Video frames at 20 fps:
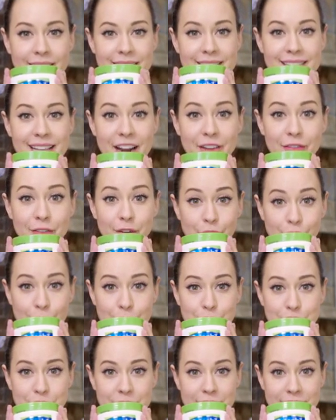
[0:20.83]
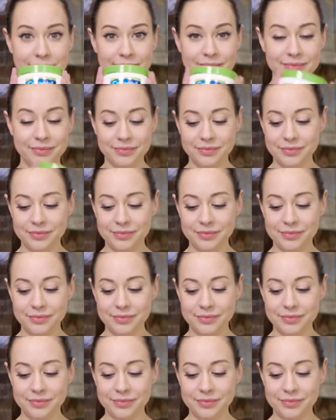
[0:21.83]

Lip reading: Cetaphil lotion,